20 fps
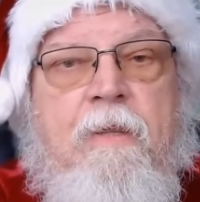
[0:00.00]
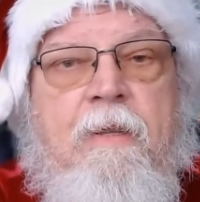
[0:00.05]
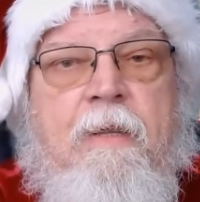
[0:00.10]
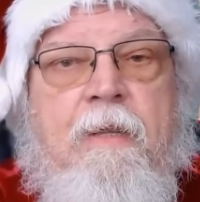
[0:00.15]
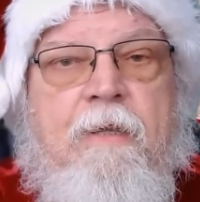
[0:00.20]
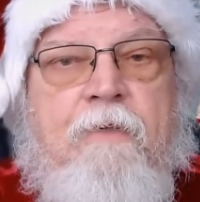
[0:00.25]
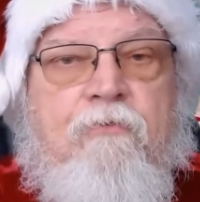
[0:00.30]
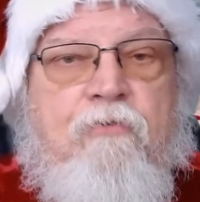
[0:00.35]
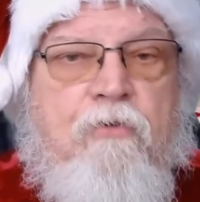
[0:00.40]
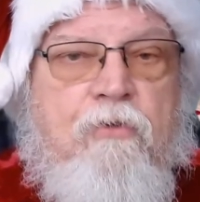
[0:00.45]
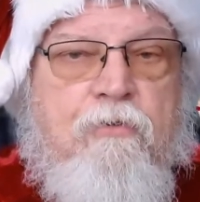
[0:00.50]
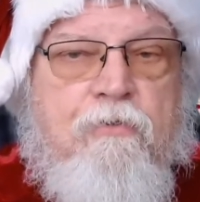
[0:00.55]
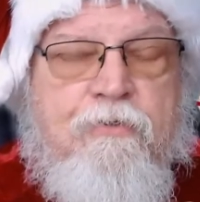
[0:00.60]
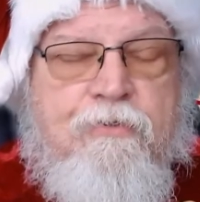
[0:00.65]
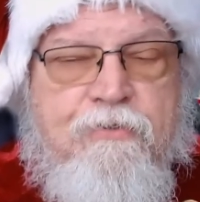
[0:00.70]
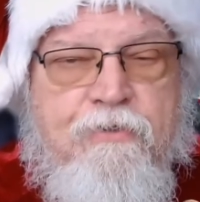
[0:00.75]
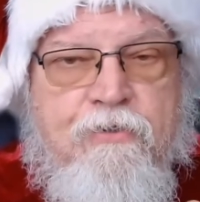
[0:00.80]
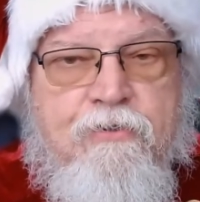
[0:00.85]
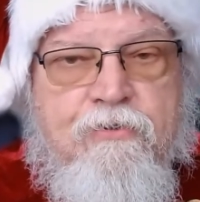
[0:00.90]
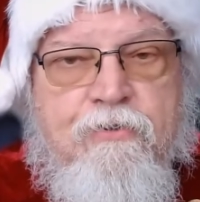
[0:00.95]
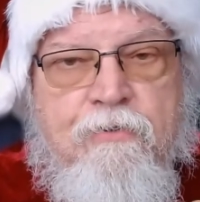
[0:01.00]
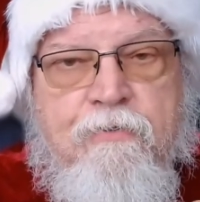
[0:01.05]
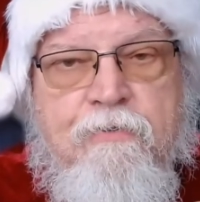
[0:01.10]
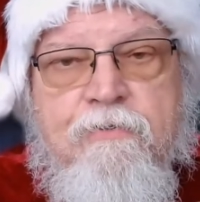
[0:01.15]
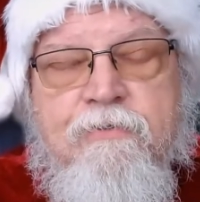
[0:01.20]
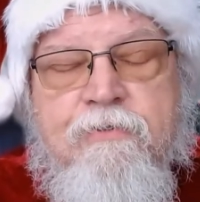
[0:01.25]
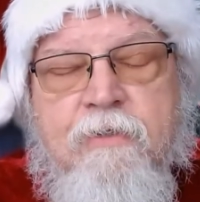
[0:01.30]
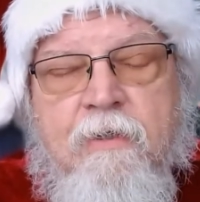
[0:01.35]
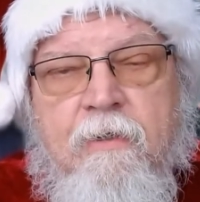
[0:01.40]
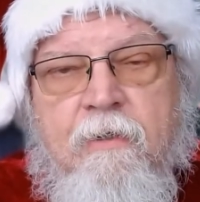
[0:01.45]
and to your
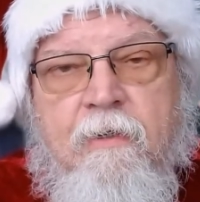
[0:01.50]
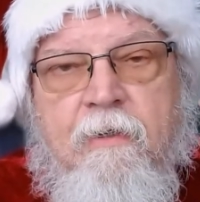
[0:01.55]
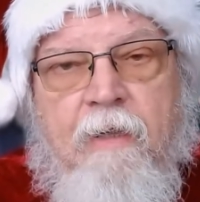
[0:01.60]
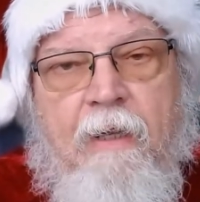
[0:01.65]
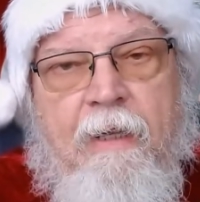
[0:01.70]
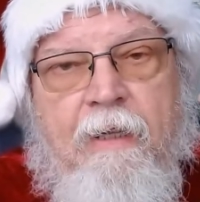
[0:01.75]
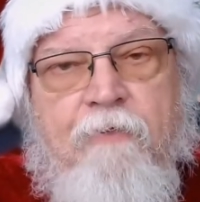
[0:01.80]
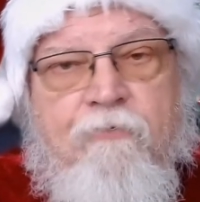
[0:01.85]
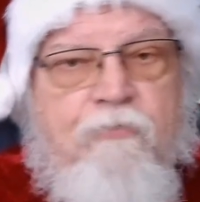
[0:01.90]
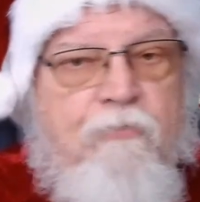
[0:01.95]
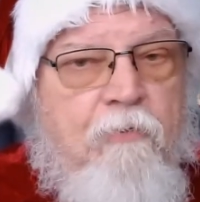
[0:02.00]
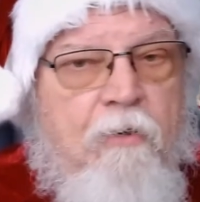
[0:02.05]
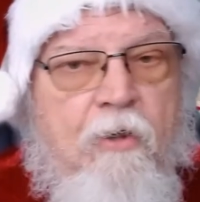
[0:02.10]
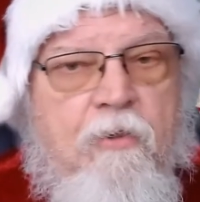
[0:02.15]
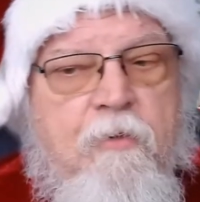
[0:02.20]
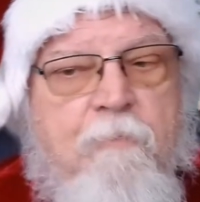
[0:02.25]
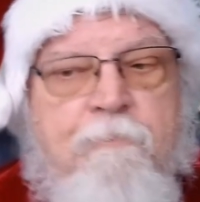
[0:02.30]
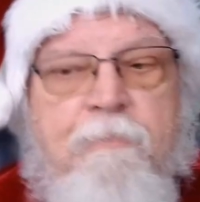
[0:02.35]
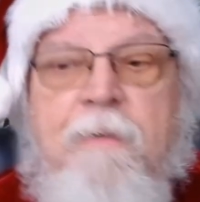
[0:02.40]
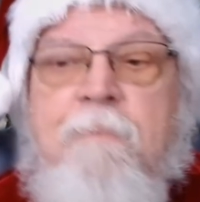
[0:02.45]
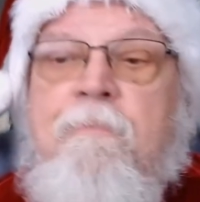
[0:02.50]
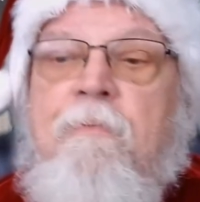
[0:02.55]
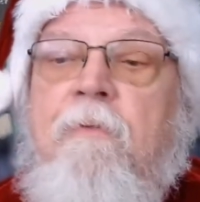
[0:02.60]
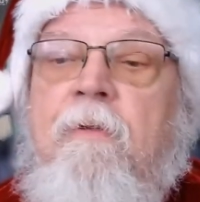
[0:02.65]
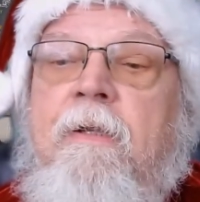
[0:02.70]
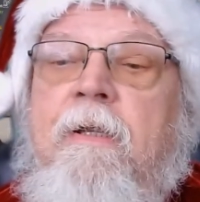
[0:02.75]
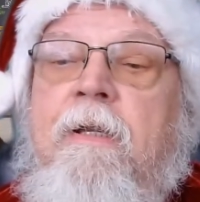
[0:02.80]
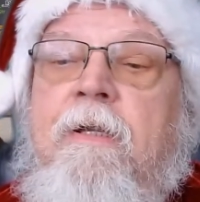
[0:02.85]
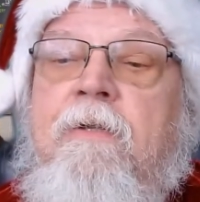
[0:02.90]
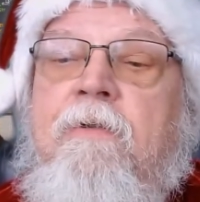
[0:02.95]
sisters and to other people
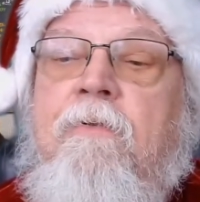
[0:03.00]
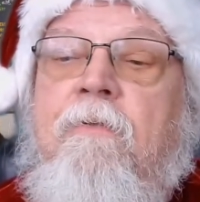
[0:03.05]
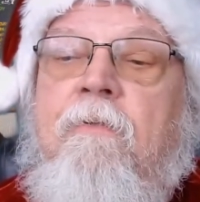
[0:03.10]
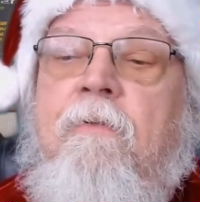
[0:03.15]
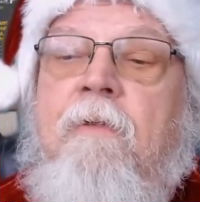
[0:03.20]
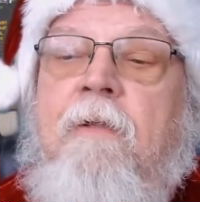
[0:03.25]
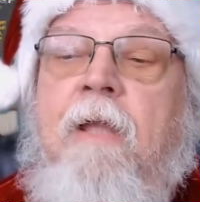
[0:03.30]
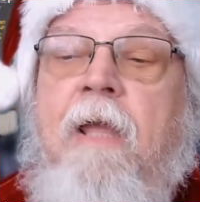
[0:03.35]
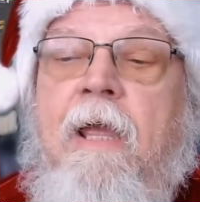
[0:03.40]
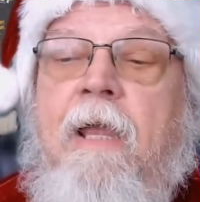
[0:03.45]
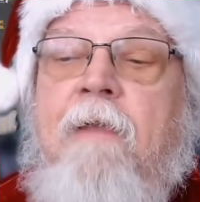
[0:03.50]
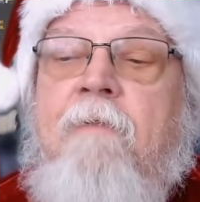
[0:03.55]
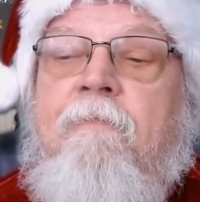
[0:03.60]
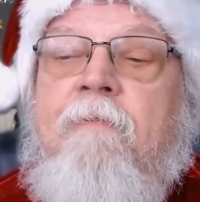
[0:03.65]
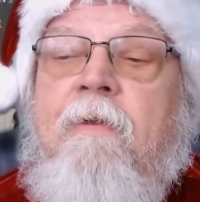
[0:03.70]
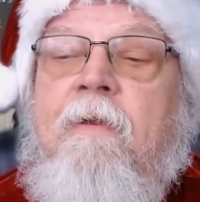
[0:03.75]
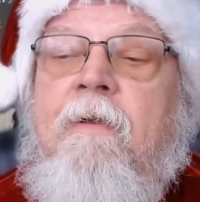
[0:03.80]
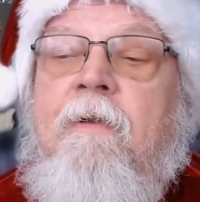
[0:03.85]
in your life.